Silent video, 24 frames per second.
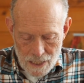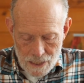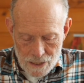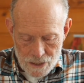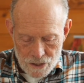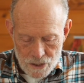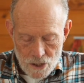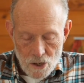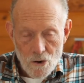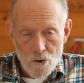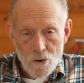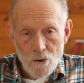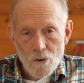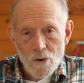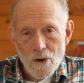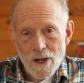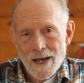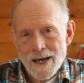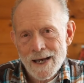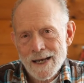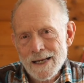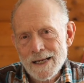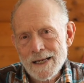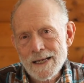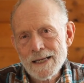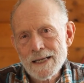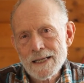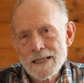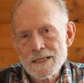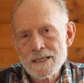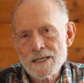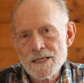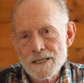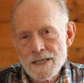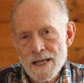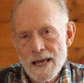So
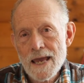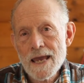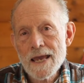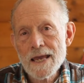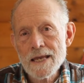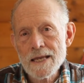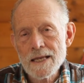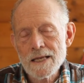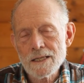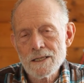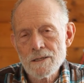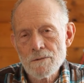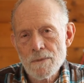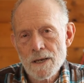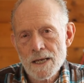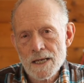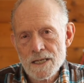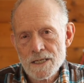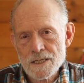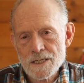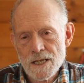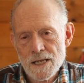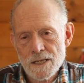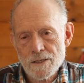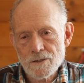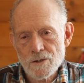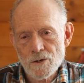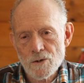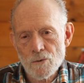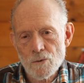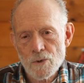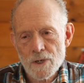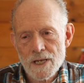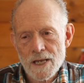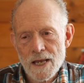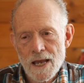today in the Metta
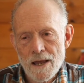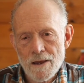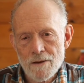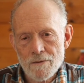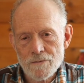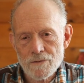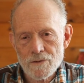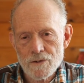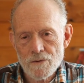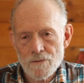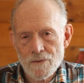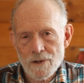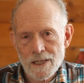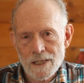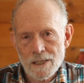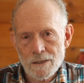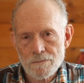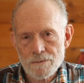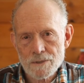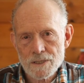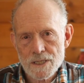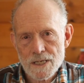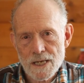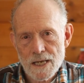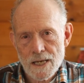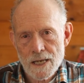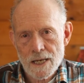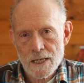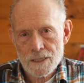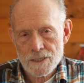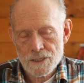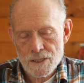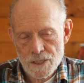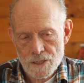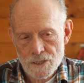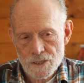Center, we have developed
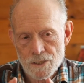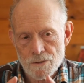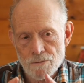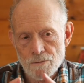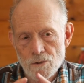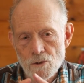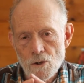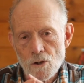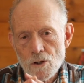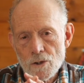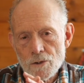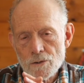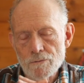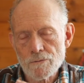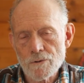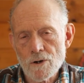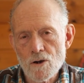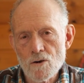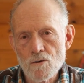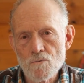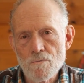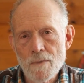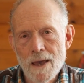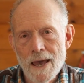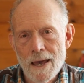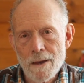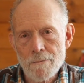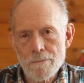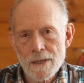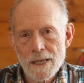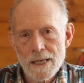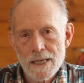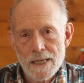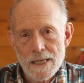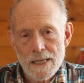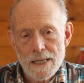a system called the Roadmap.
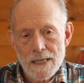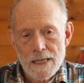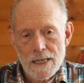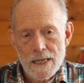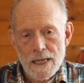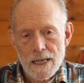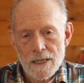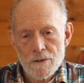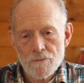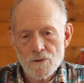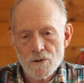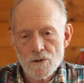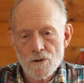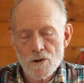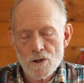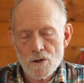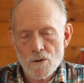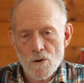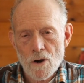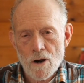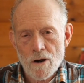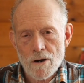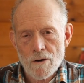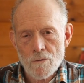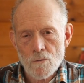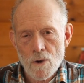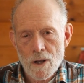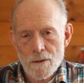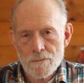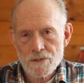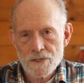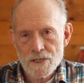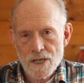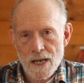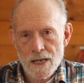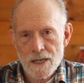If you go to our
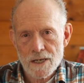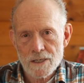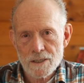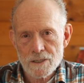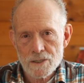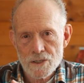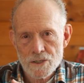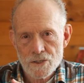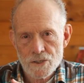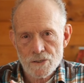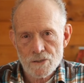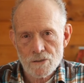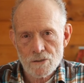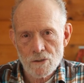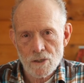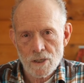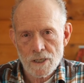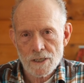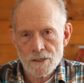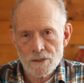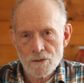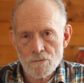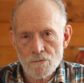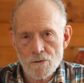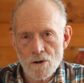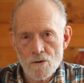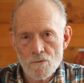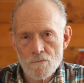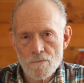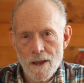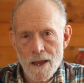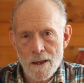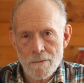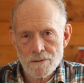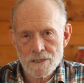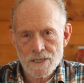website and just look at the
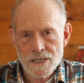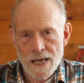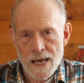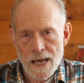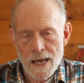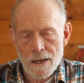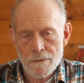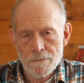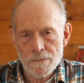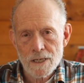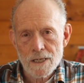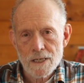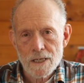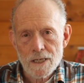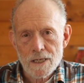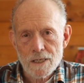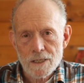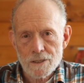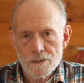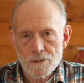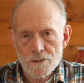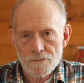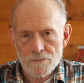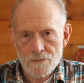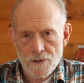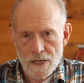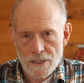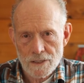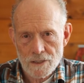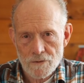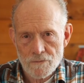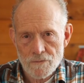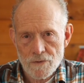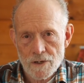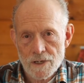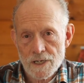Roadmap tab, you'll
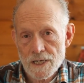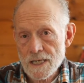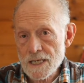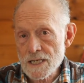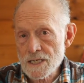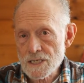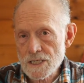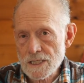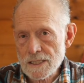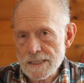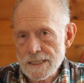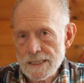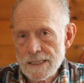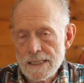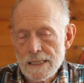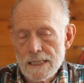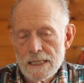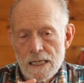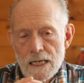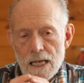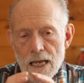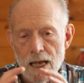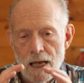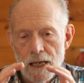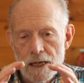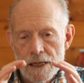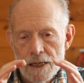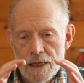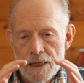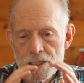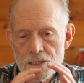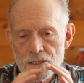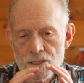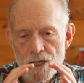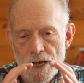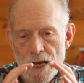find it very easily. And
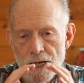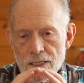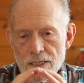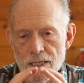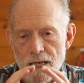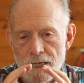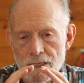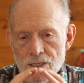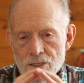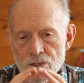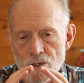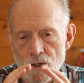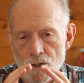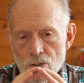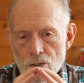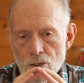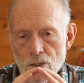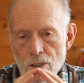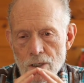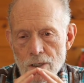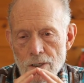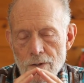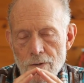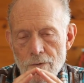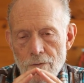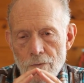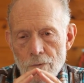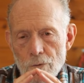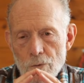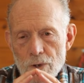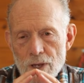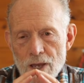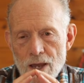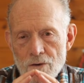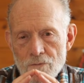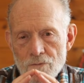inside that circle,
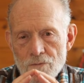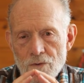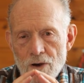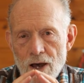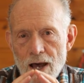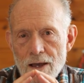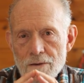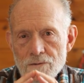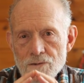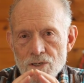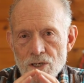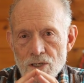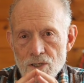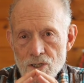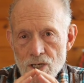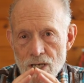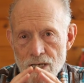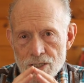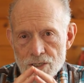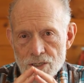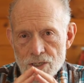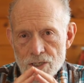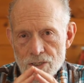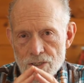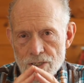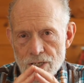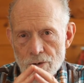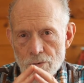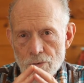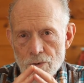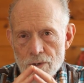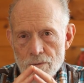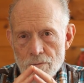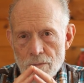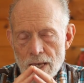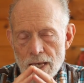we have five suggestions that
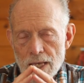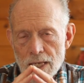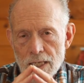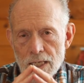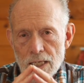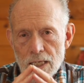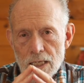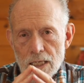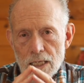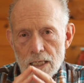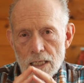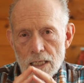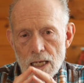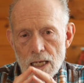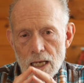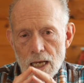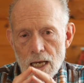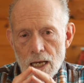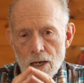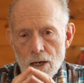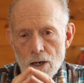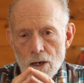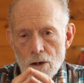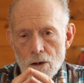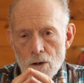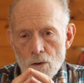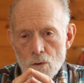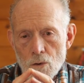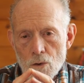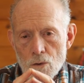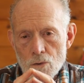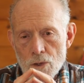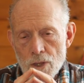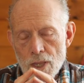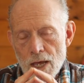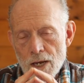we make
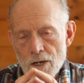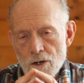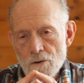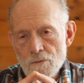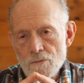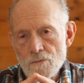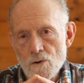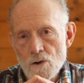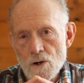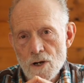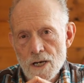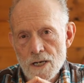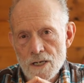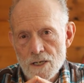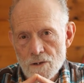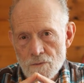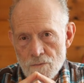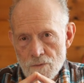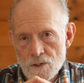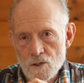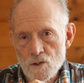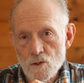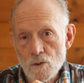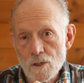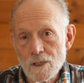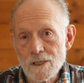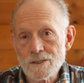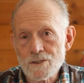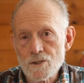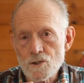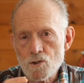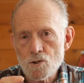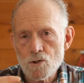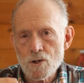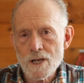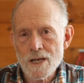that are for an individual
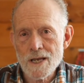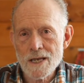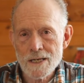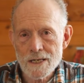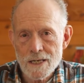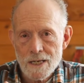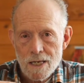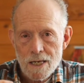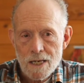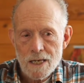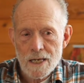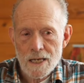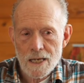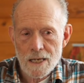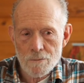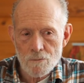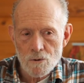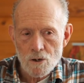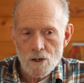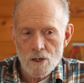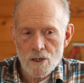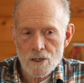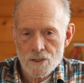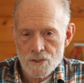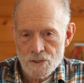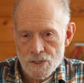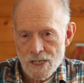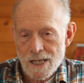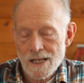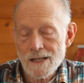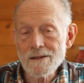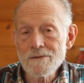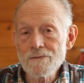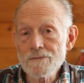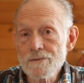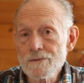to train him or
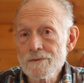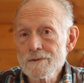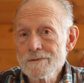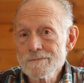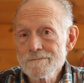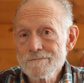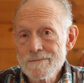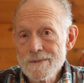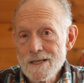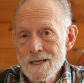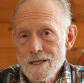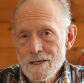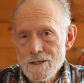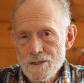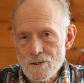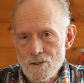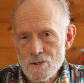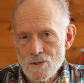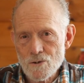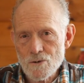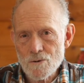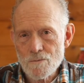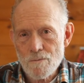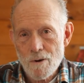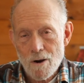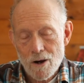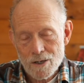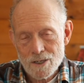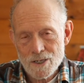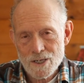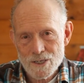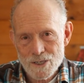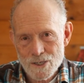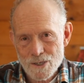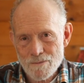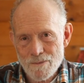herself to
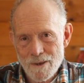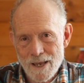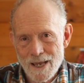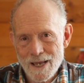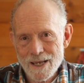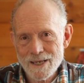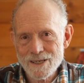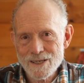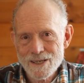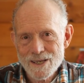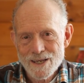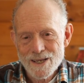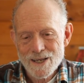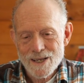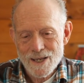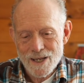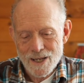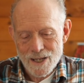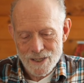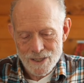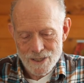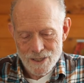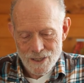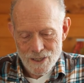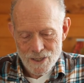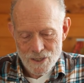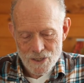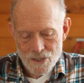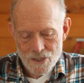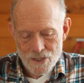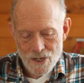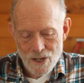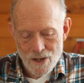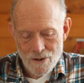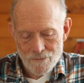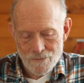participate in
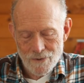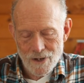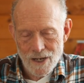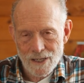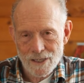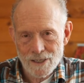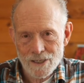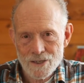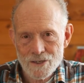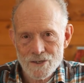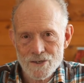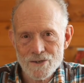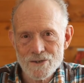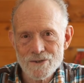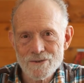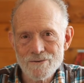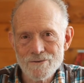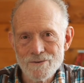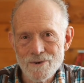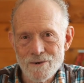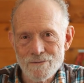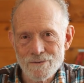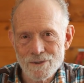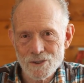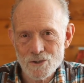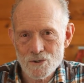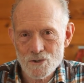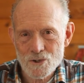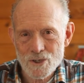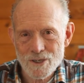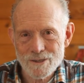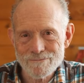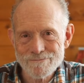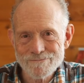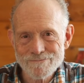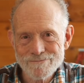this nonviolent
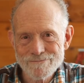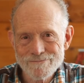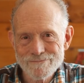revolution.